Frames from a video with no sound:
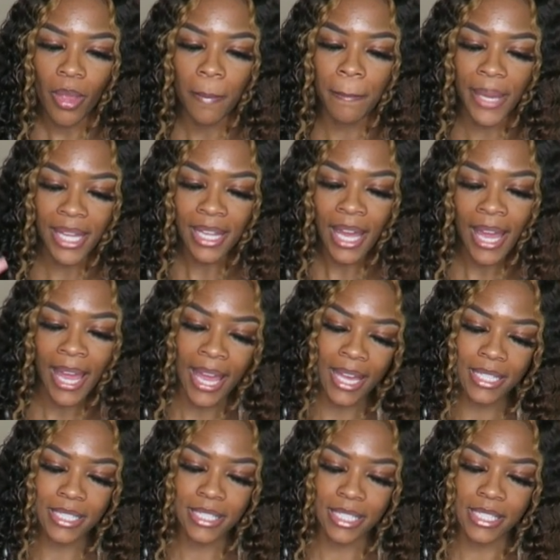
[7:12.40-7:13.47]
Bella
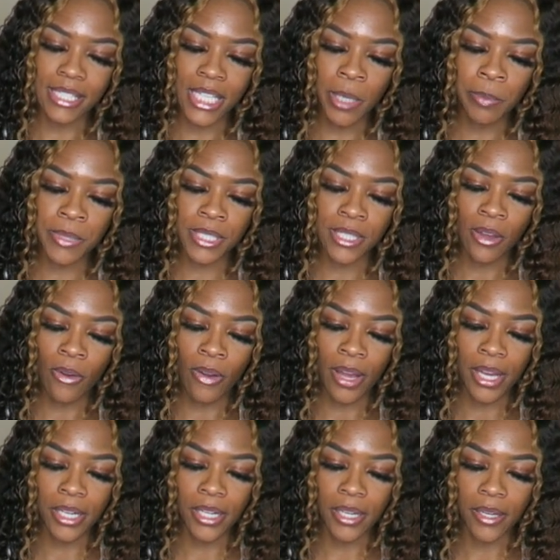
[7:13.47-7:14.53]
asked, tips
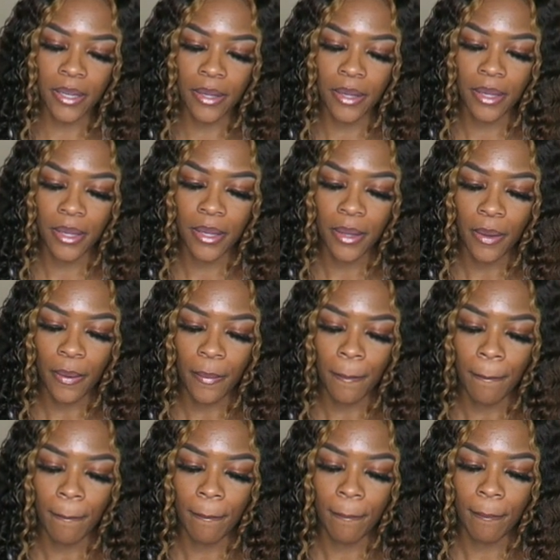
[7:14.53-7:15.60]
on
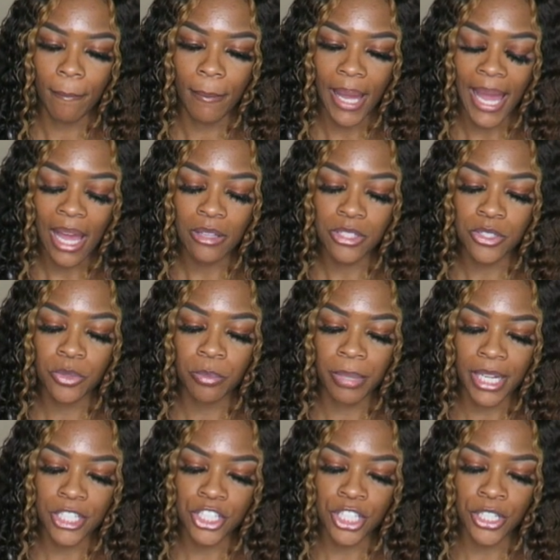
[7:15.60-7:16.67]
how to
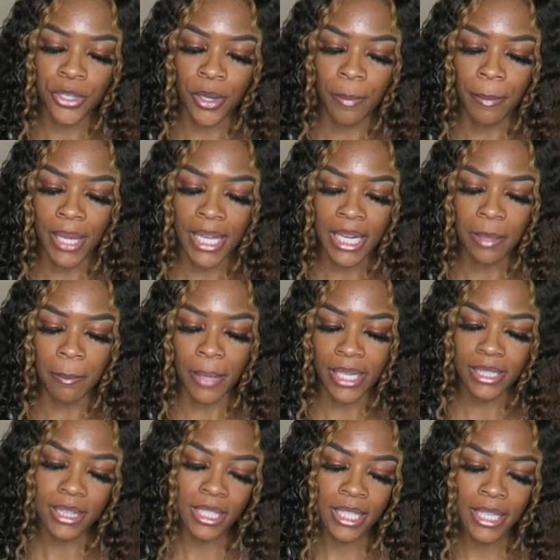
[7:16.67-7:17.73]
budget your money
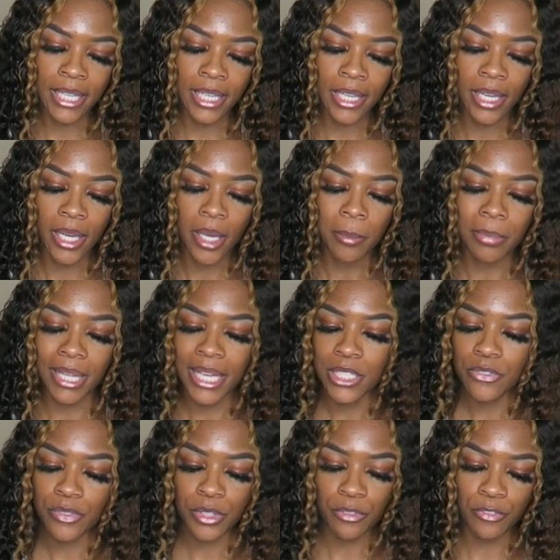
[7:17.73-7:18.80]
monthly,
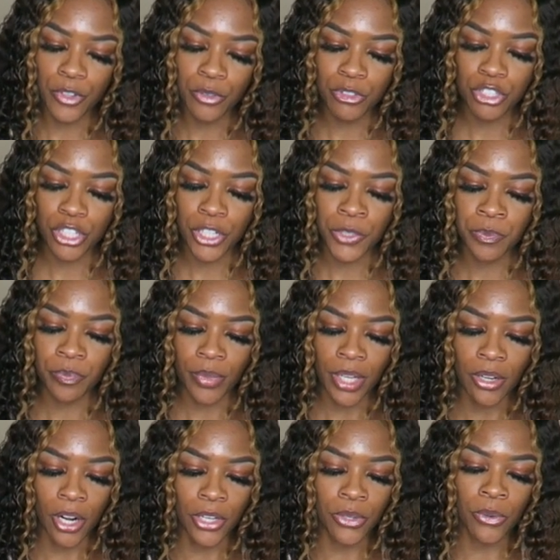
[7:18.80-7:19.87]
plans for the future,
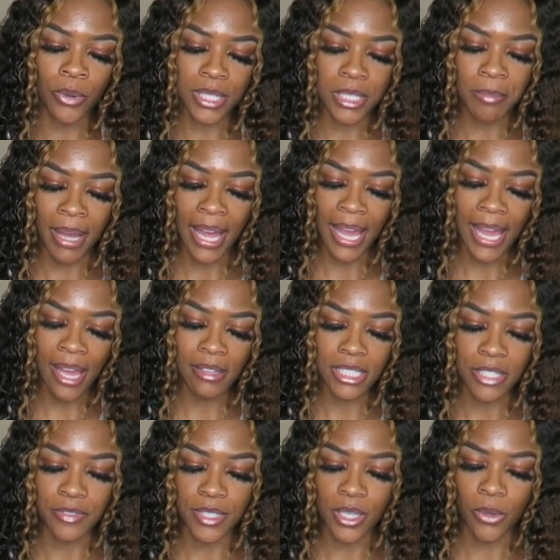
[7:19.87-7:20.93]
and are you going to buy a house?
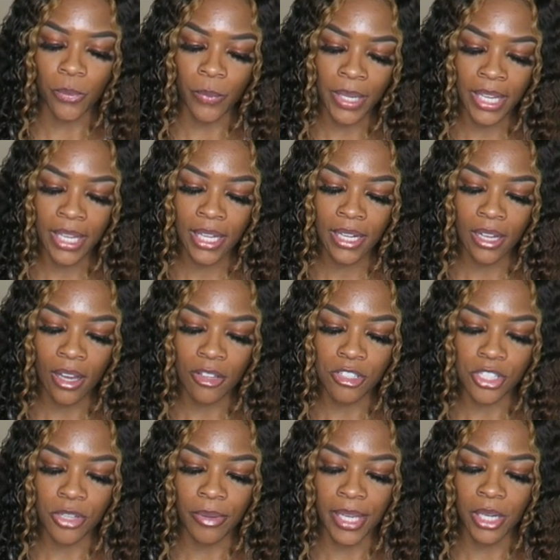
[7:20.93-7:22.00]
If so, when?
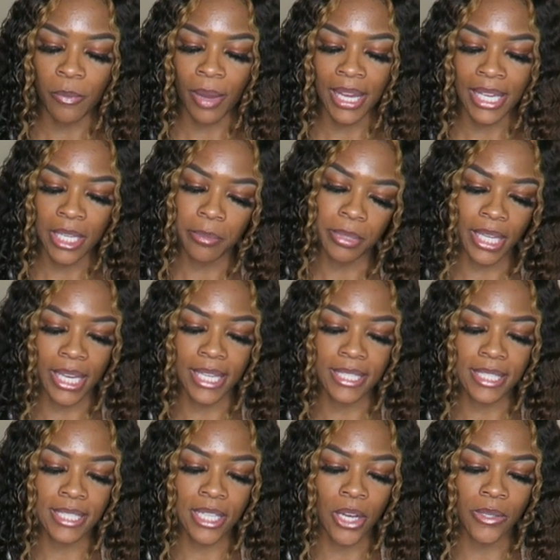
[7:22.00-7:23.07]
Also NYE
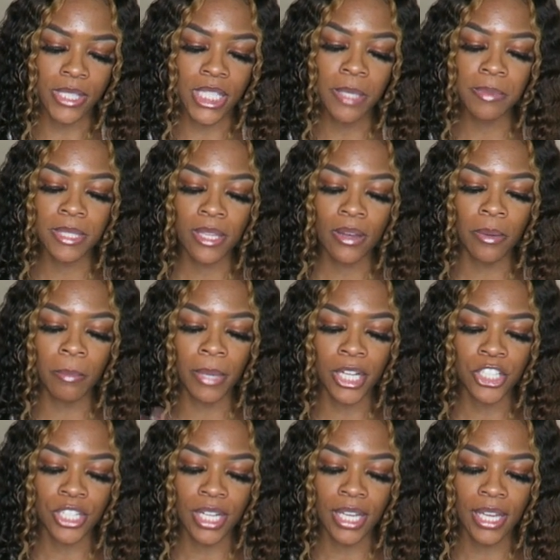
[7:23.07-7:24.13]
plans. So tips on
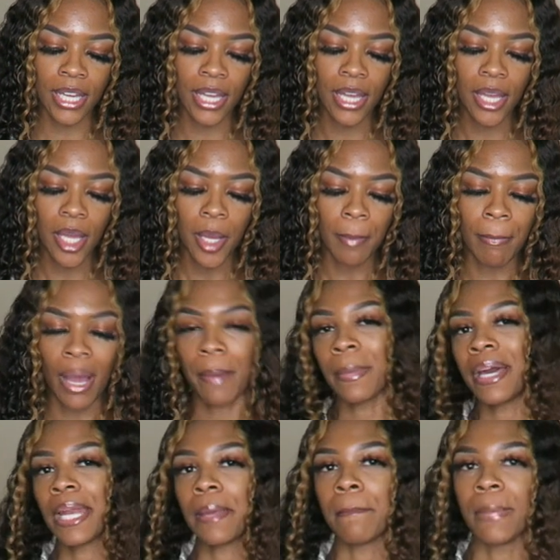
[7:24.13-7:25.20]
budgeting my
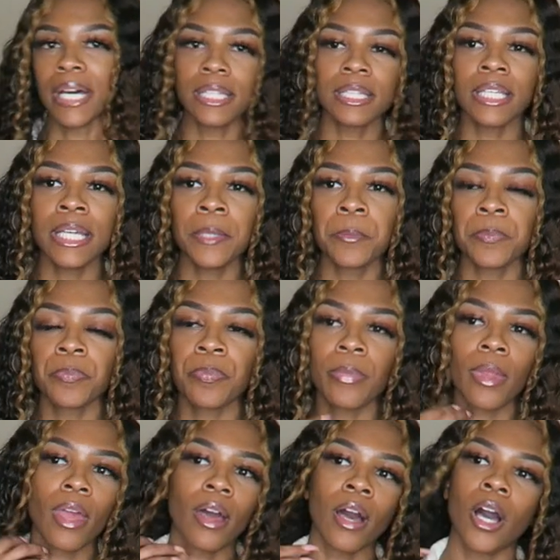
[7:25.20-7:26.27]
money monthly.
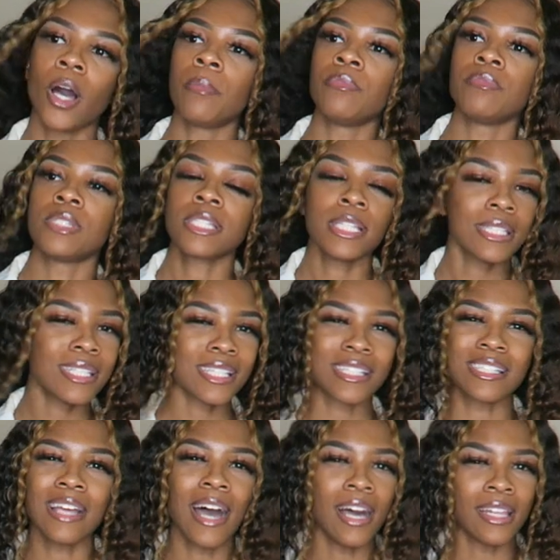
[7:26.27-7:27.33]
Since
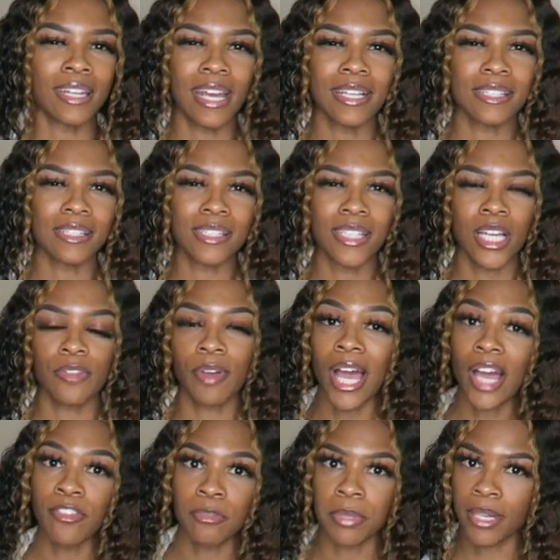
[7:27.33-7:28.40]
it's the holidays and stuff, I
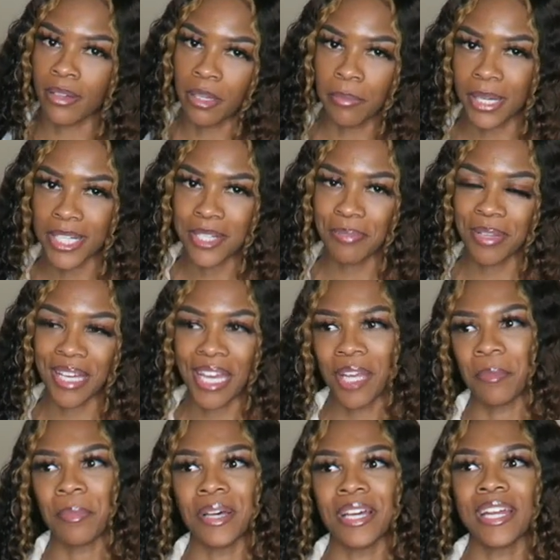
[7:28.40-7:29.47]
haven't been on a budget
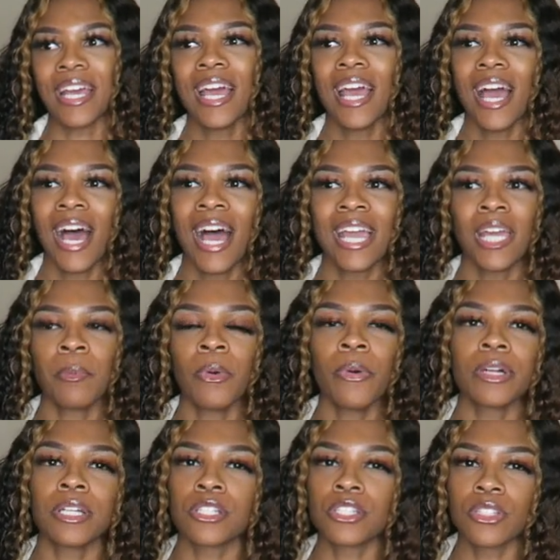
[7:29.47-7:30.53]
plan, but I am
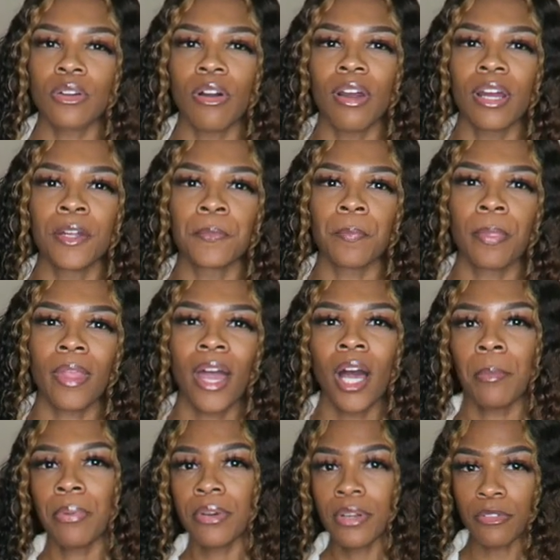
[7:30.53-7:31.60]
going to start.
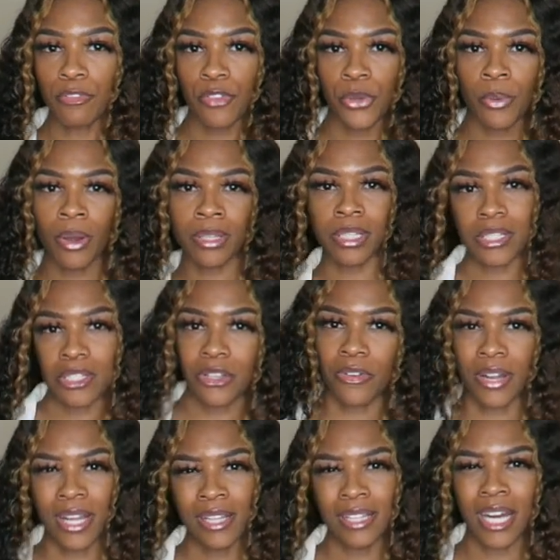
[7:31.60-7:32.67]
I put a few on the
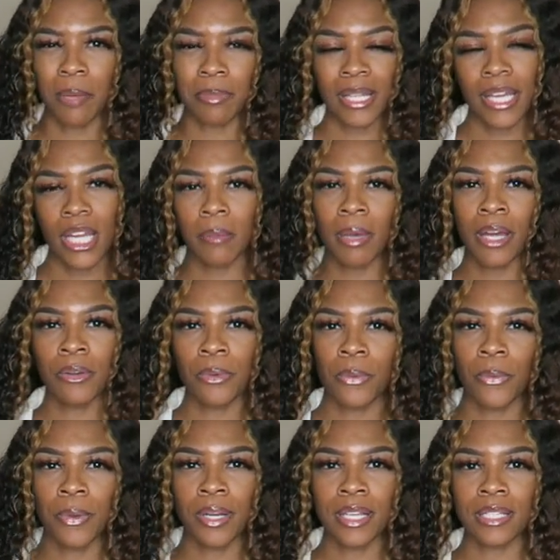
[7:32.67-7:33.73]
screen that I'm thinking about
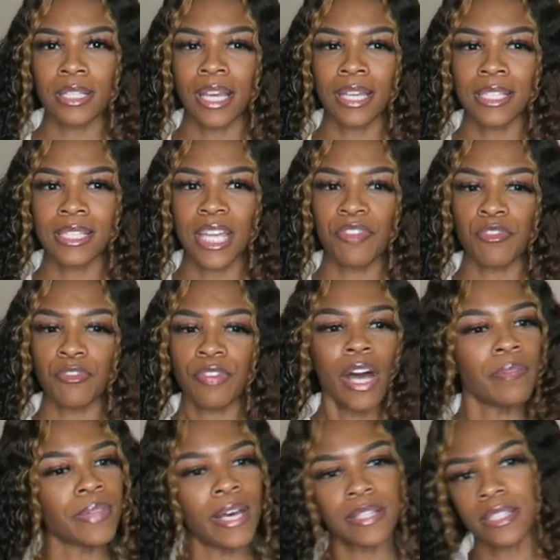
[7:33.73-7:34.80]
doing. It's like saving
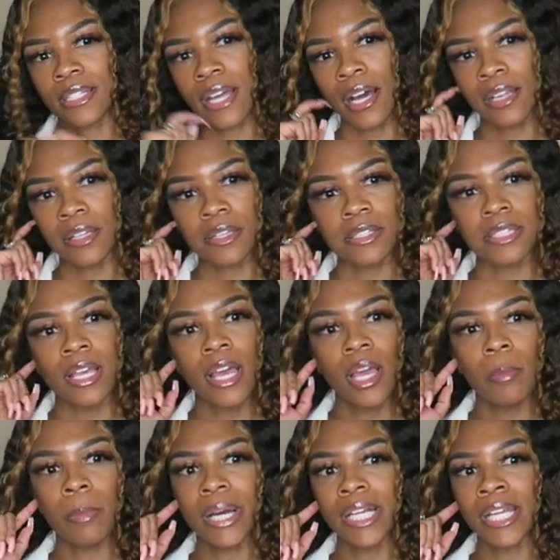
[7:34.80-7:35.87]
$5,000
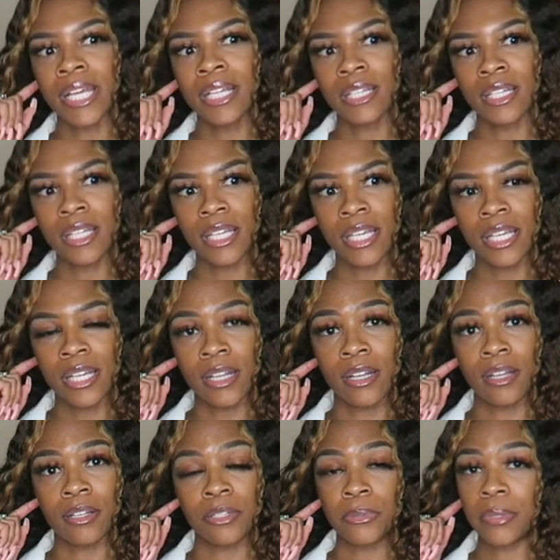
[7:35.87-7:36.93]
by the end of the
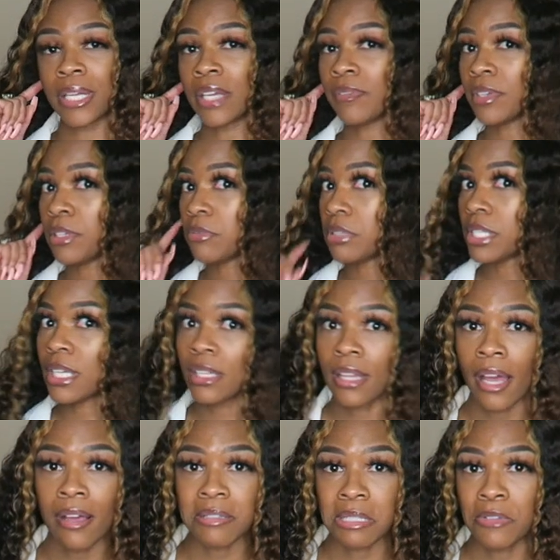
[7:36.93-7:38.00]
year. You can even do $10,000
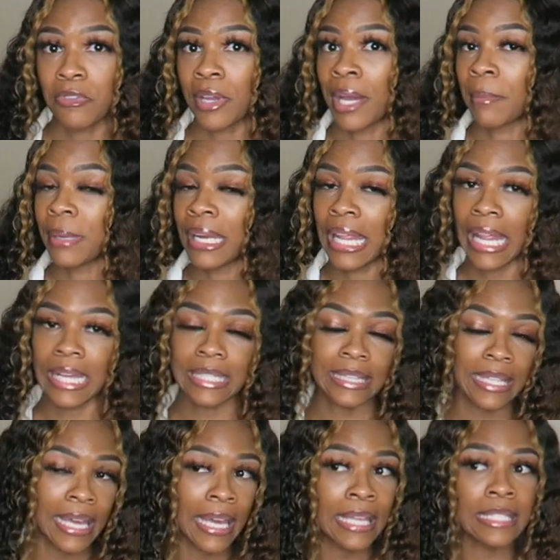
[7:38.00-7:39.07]
if you got money like
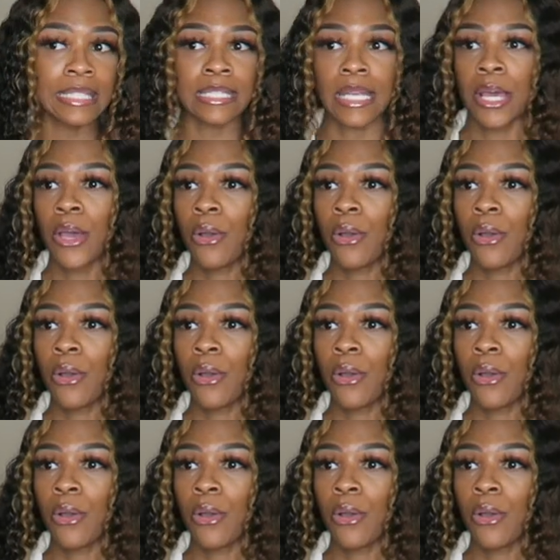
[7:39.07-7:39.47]
that.